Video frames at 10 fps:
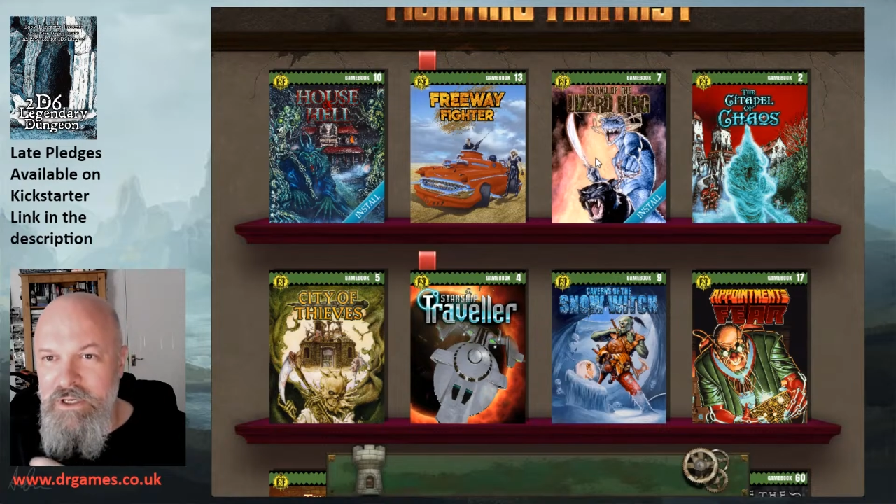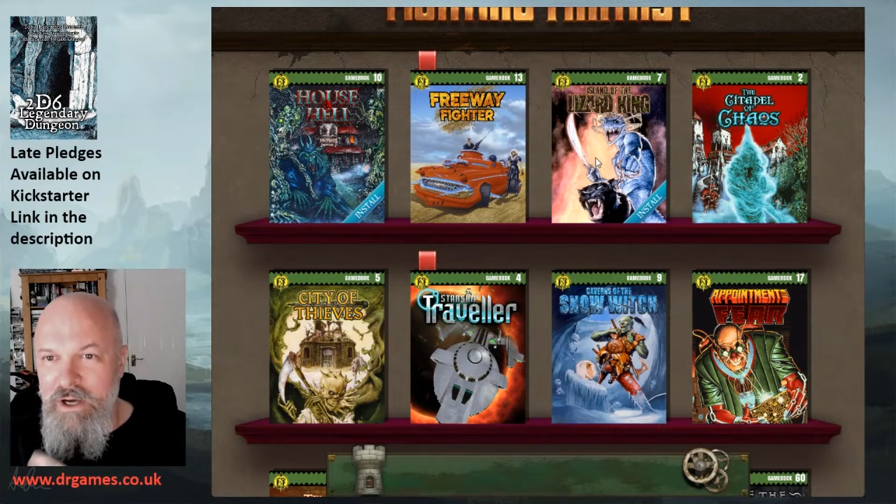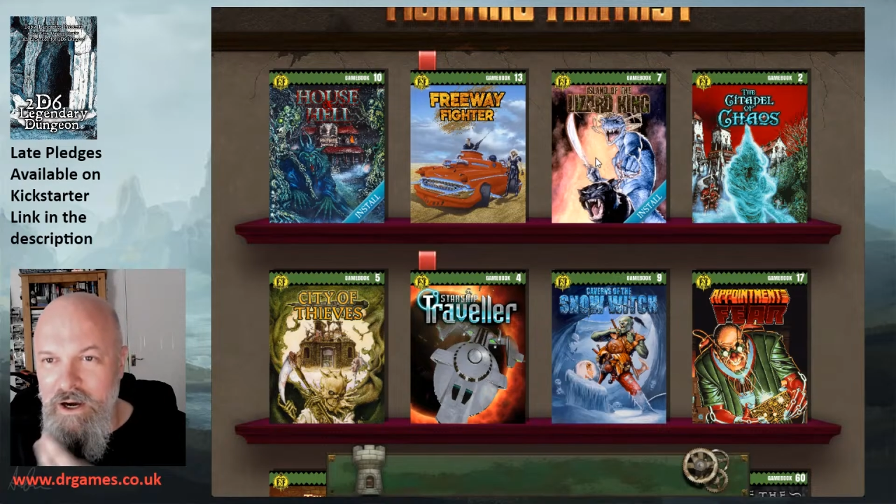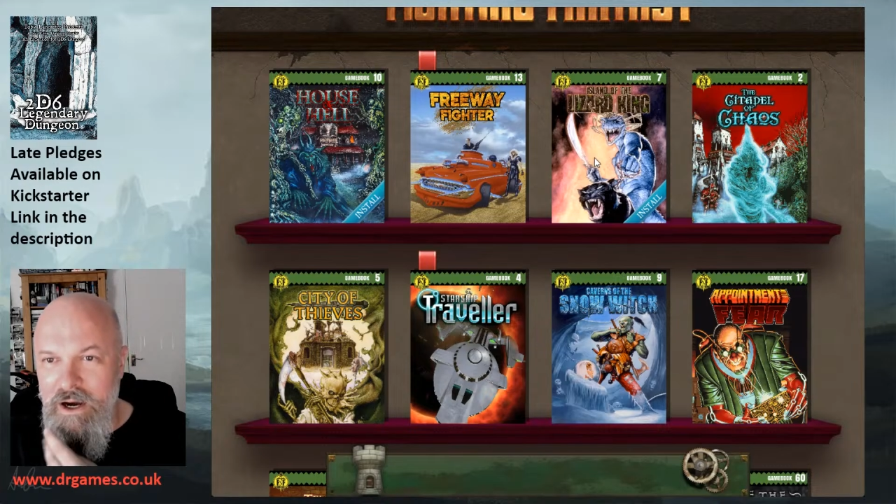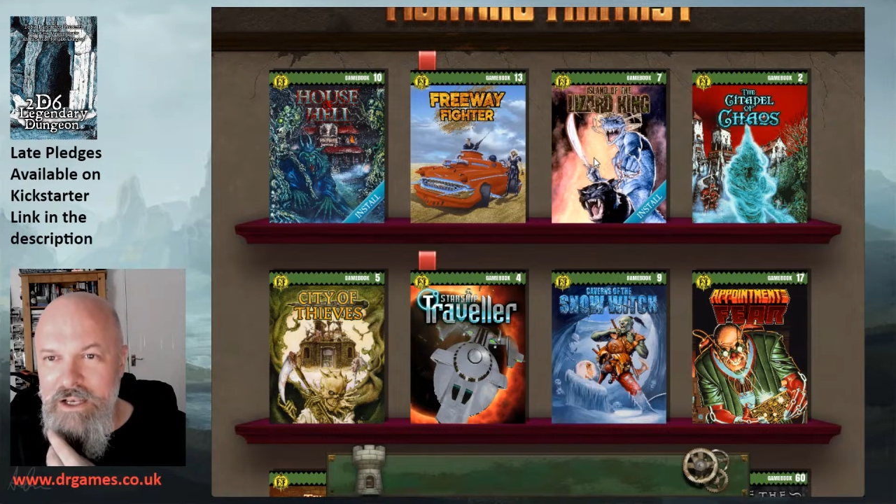
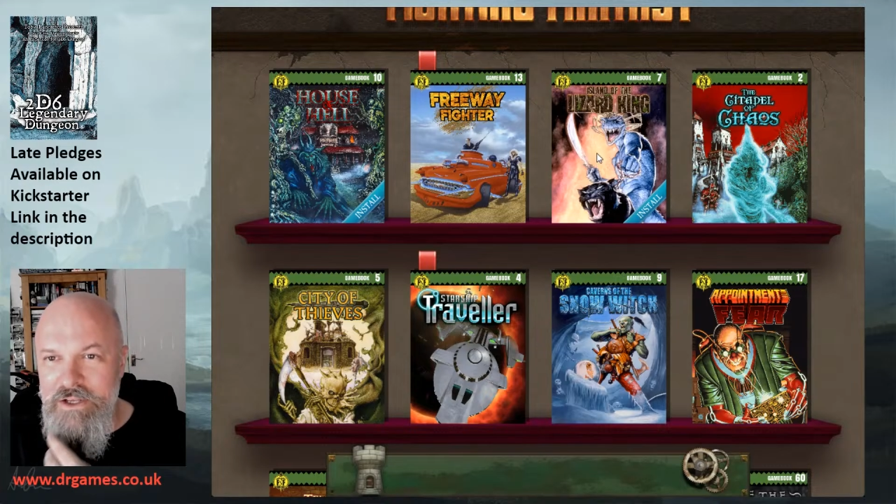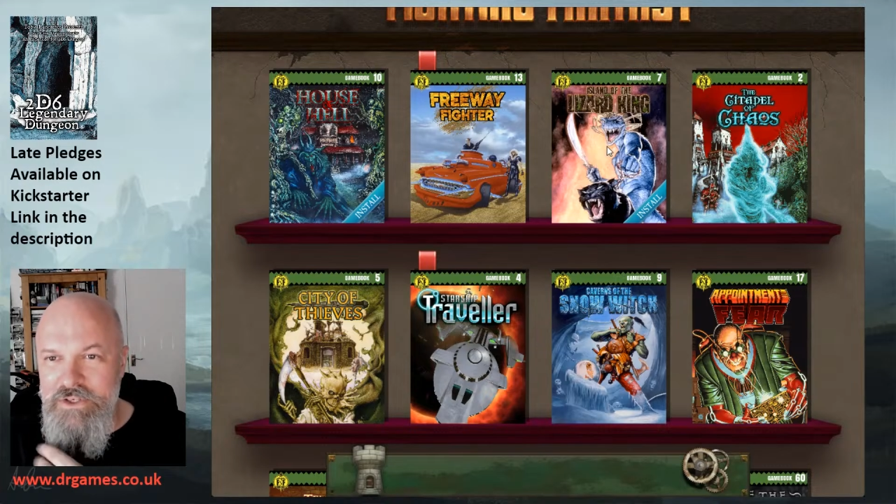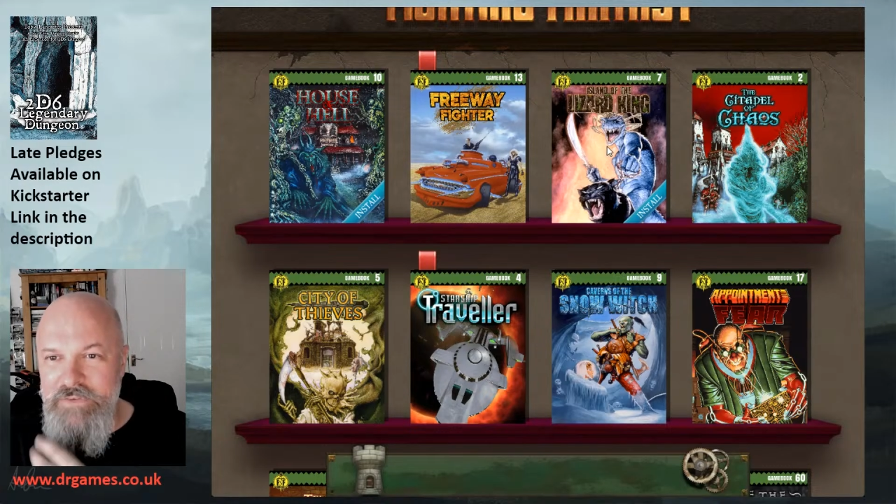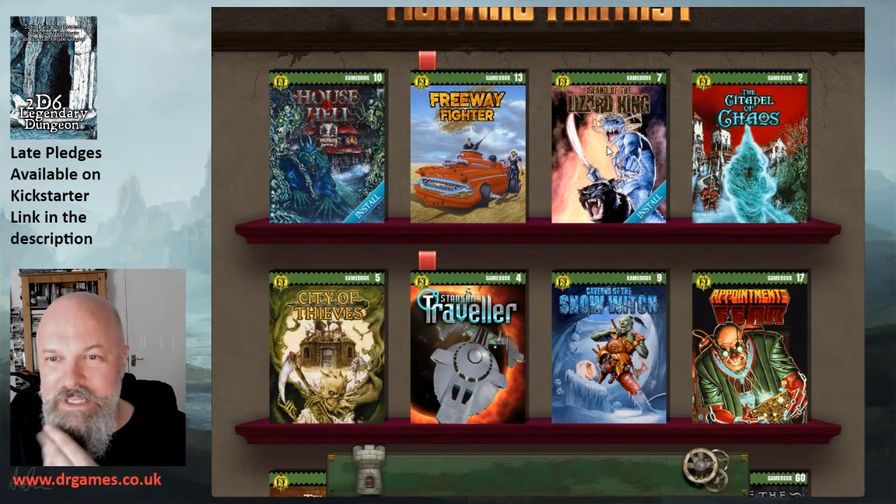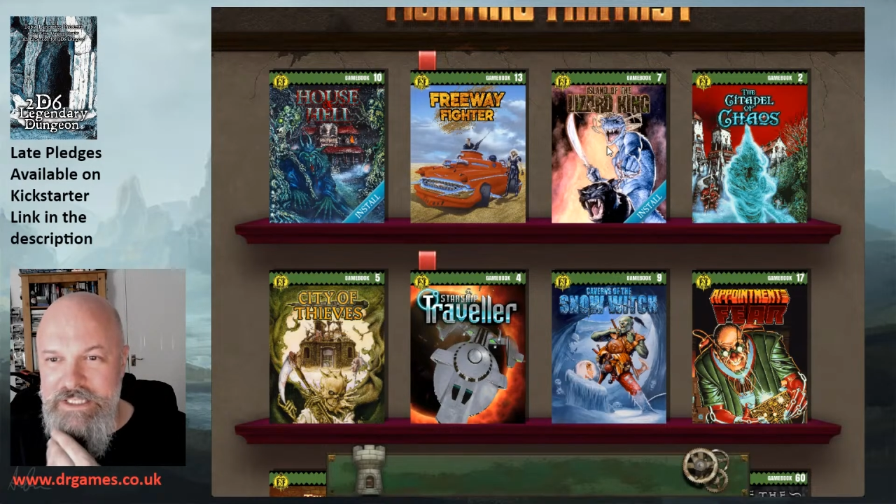Island
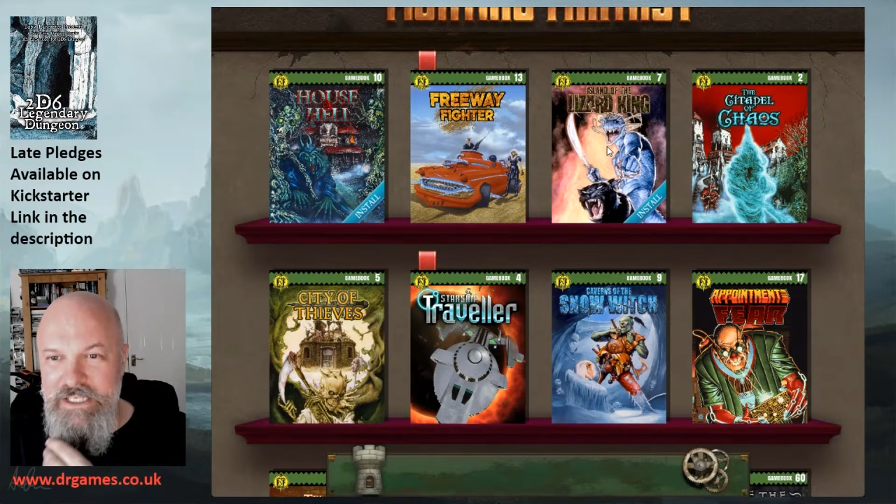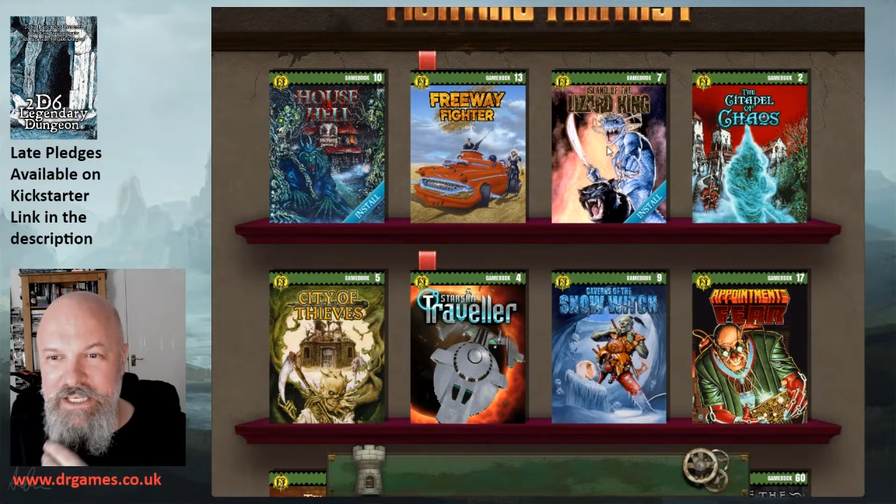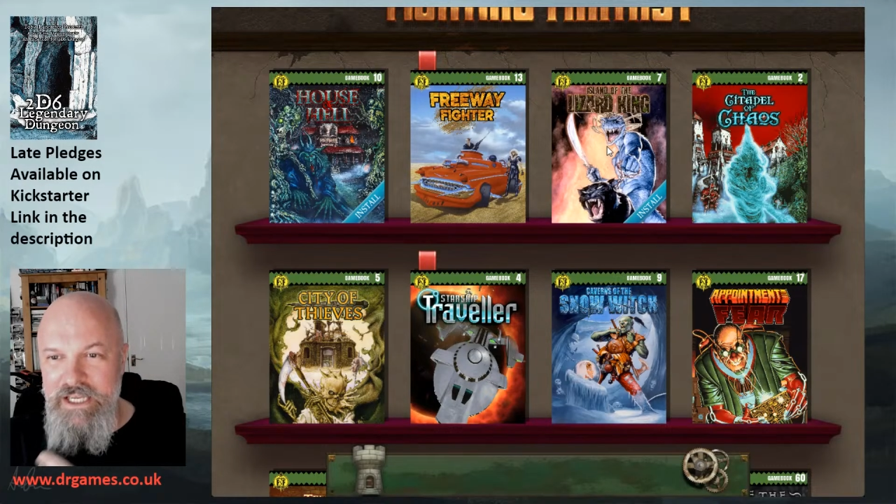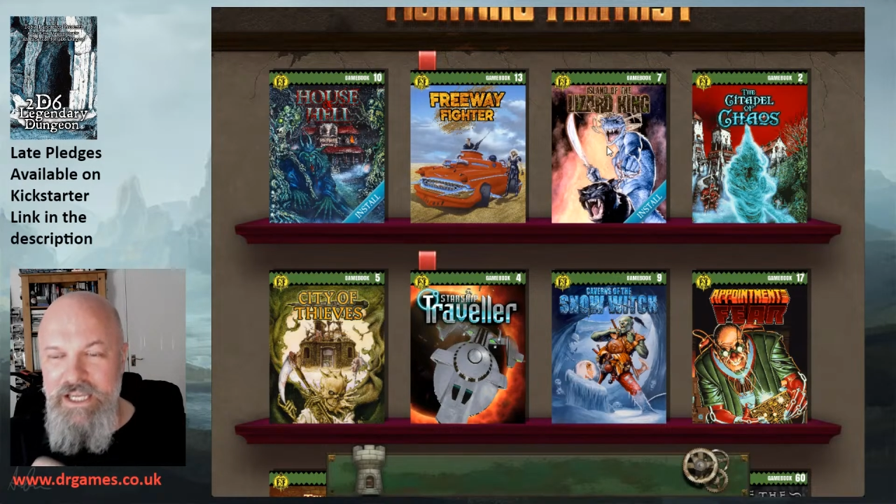of the Lizard King.